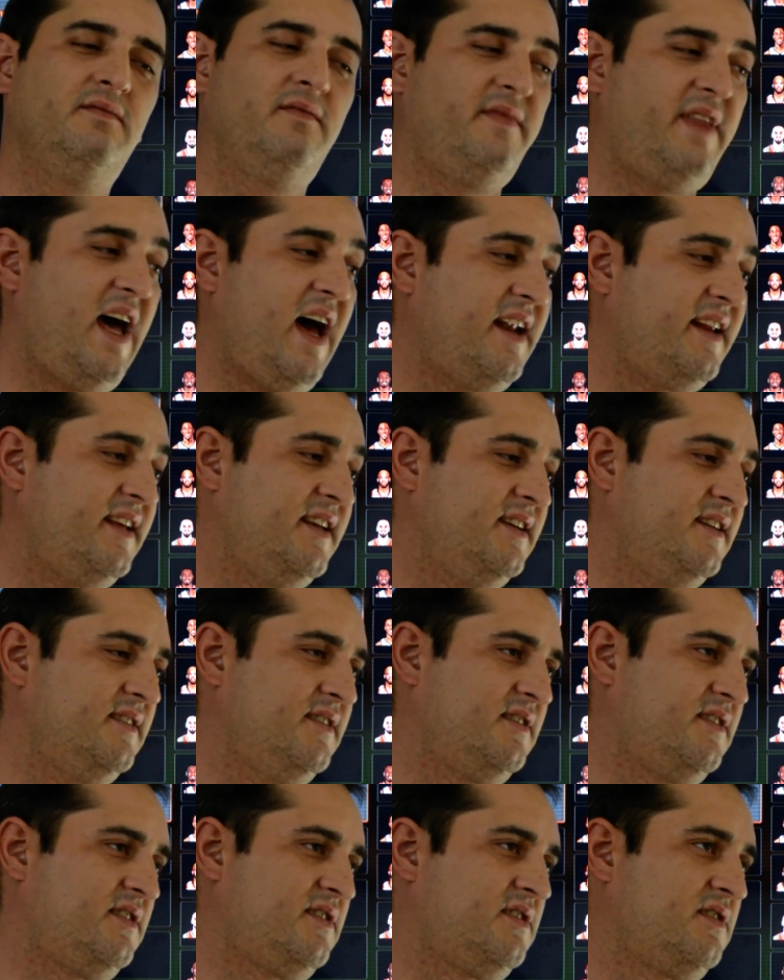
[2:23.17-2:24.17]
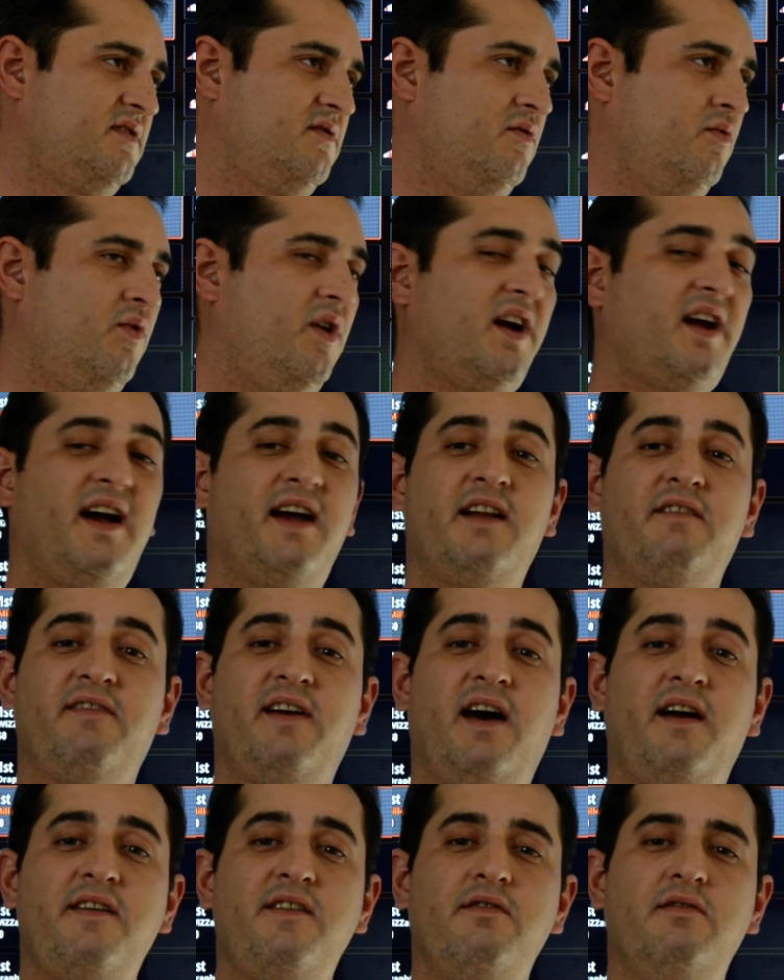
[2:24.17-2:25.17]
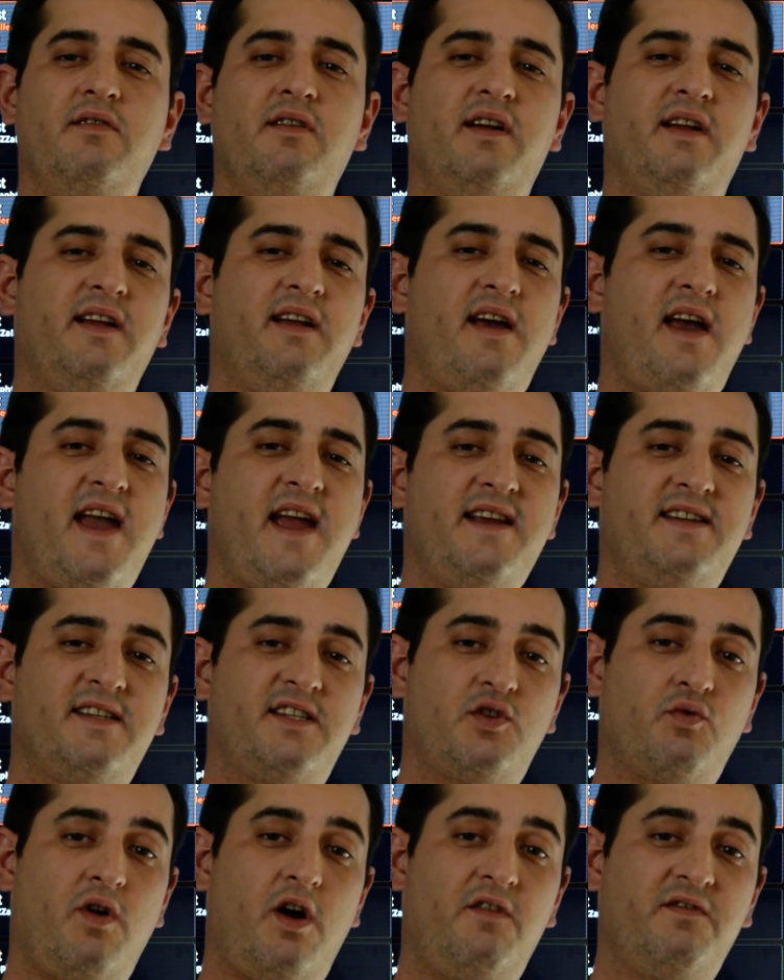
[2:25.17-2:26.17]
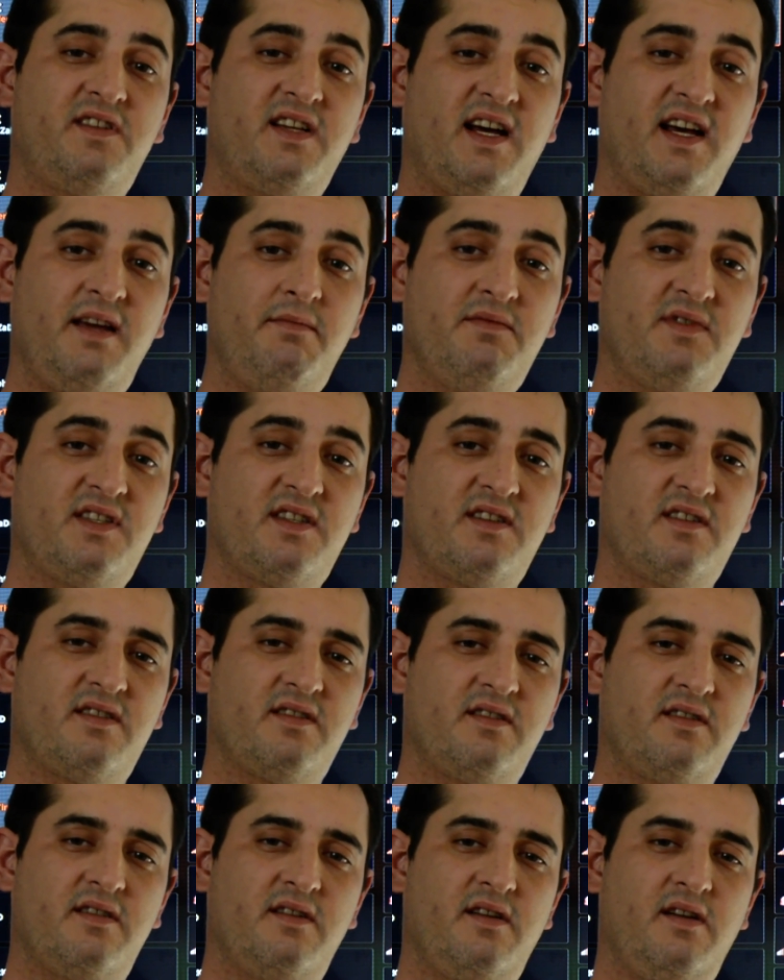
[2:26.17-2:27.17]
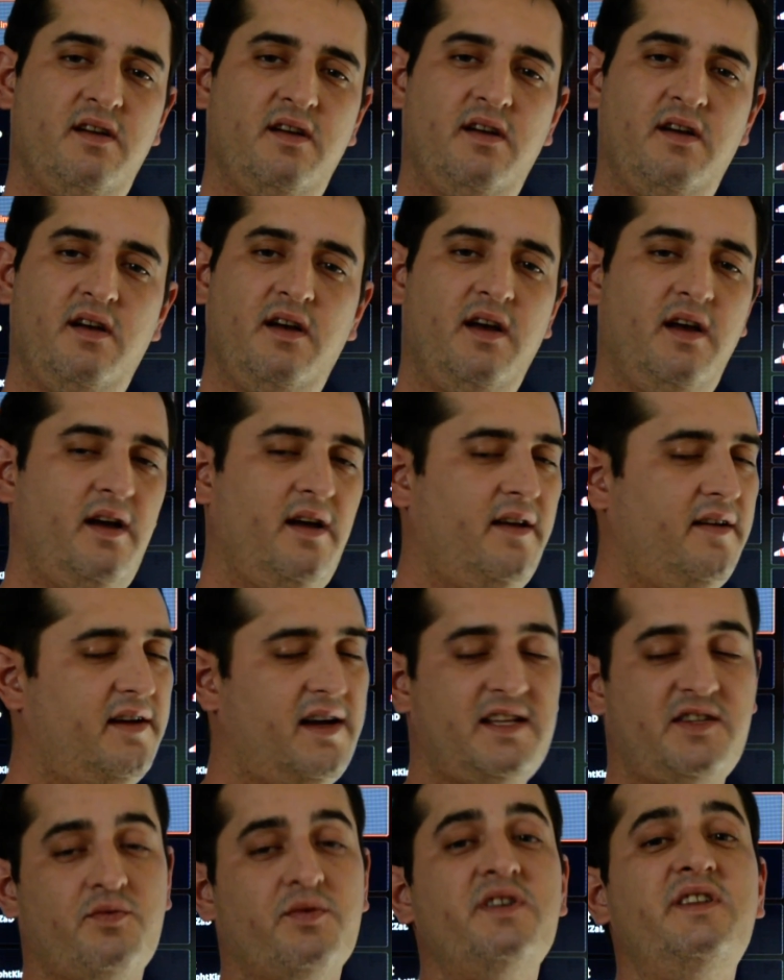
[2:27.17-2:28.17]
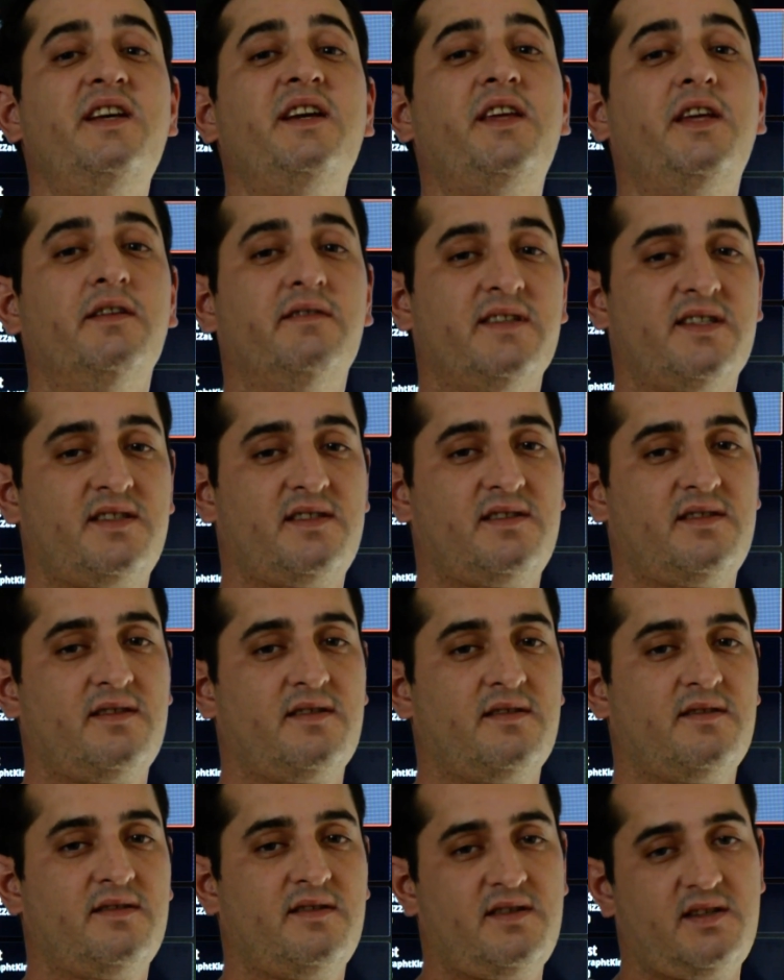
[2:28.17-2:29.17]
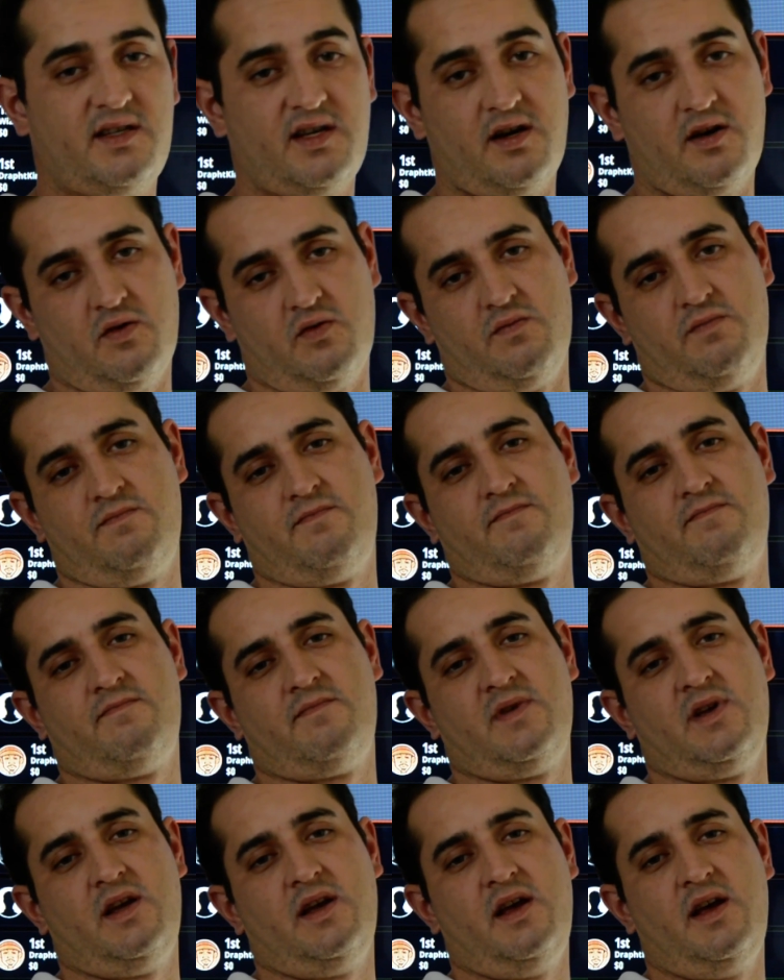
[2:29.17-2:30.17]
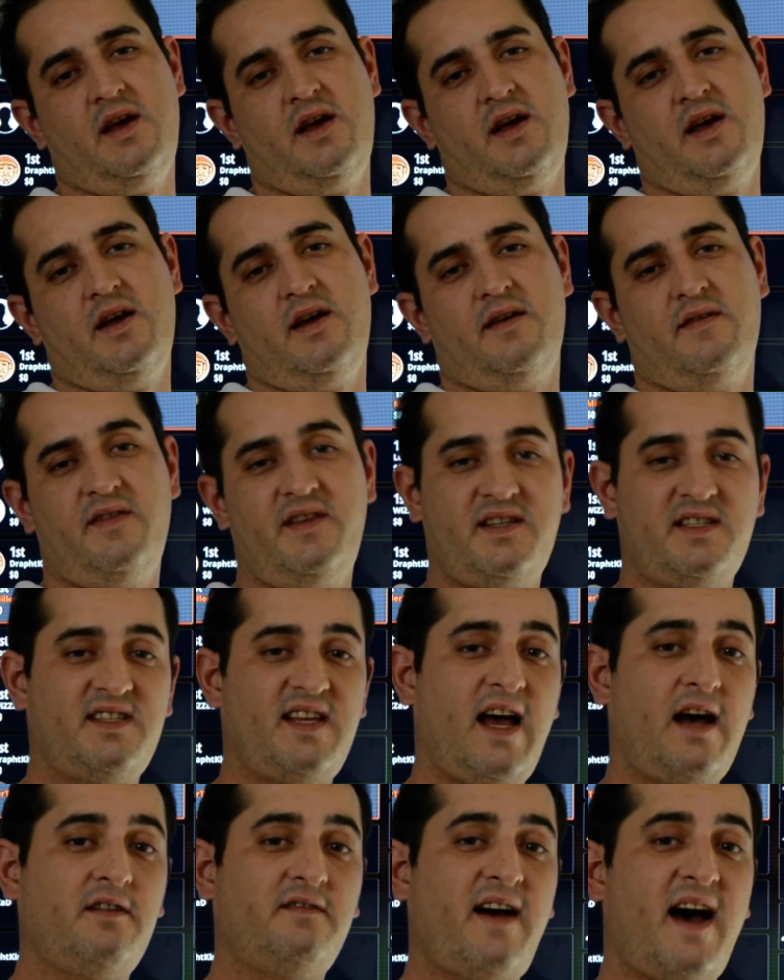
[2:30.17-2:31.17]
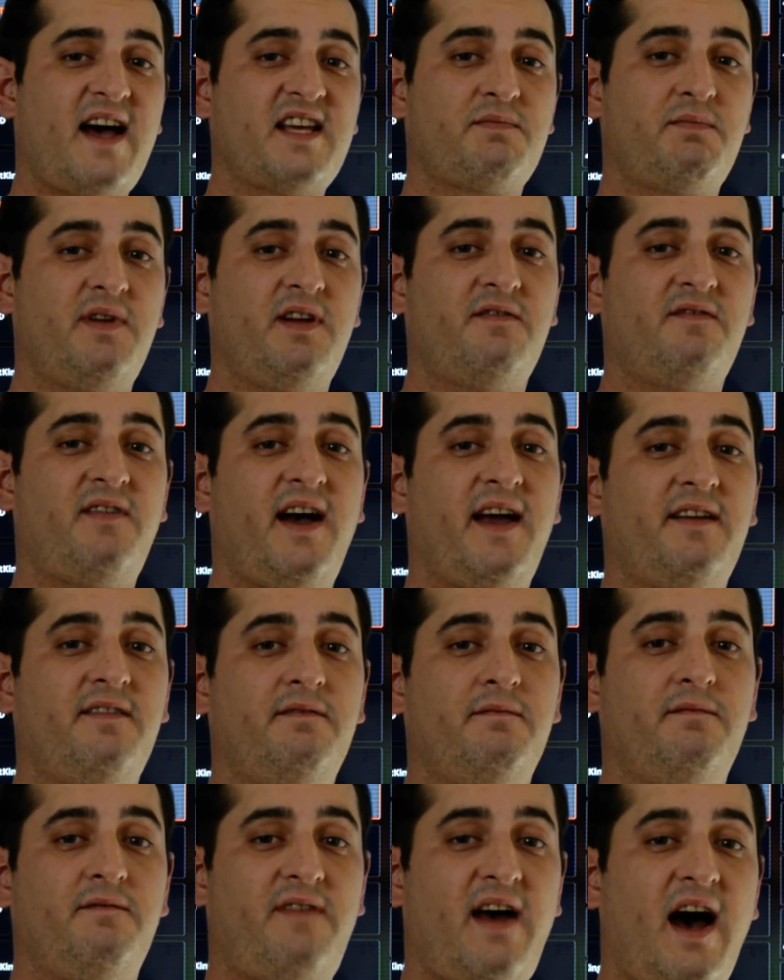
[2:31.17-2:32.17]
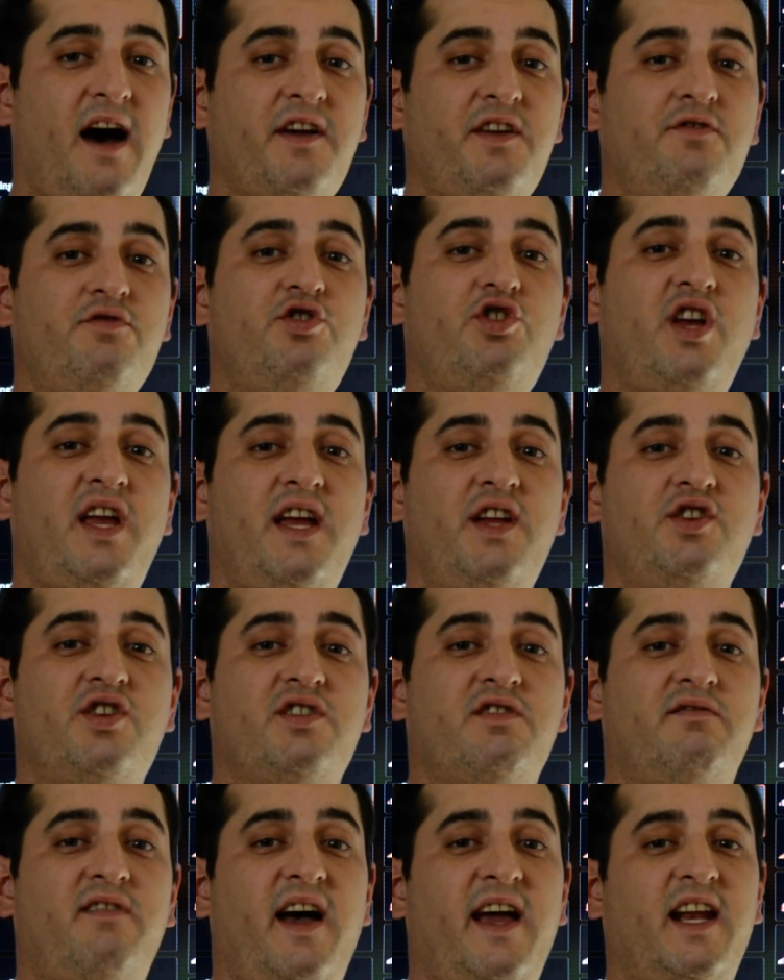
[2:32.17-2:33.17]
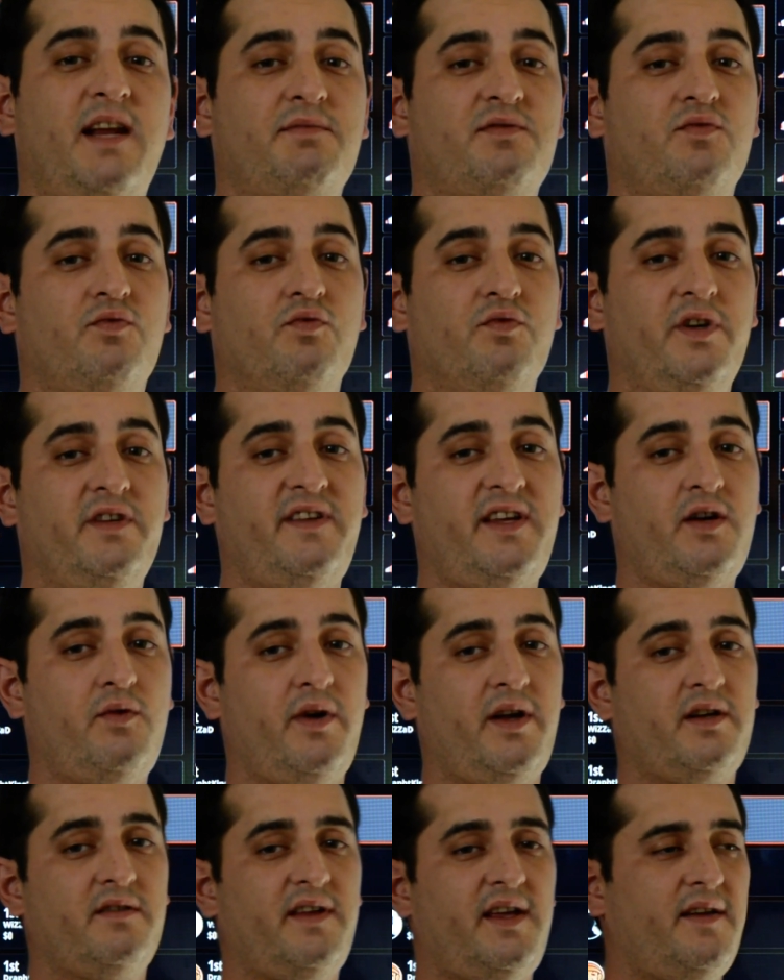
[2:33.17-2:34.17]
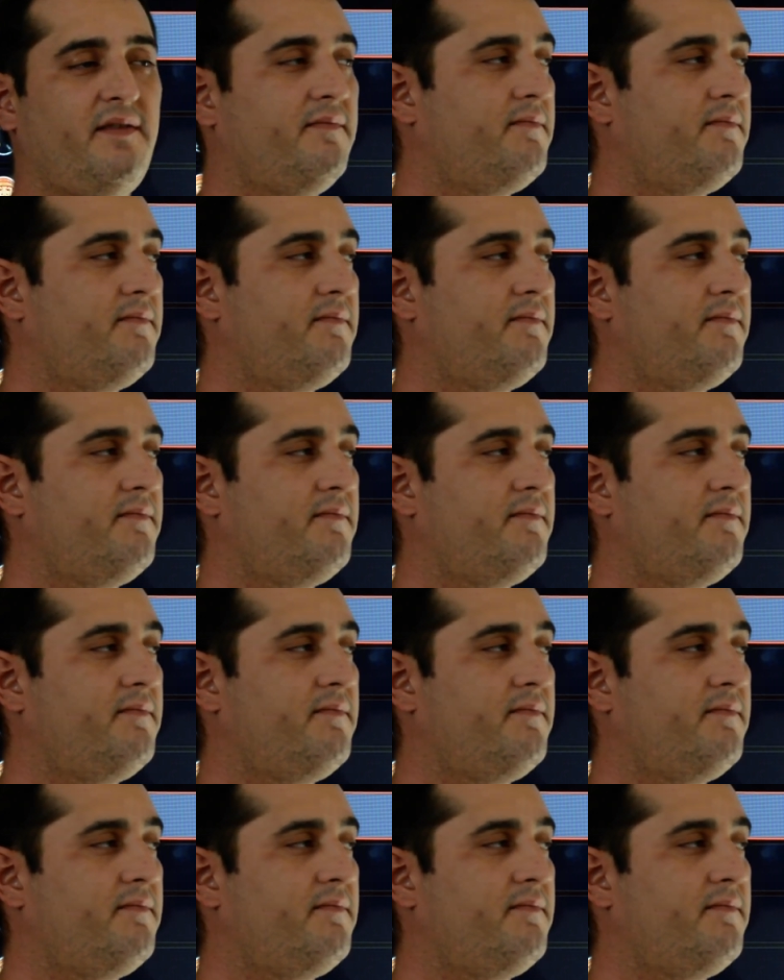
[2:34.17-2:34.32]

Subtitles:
That is what kind of value? 8 to 12 times? That's ridiculous. So this is how last-minute value changes lineups really quickly.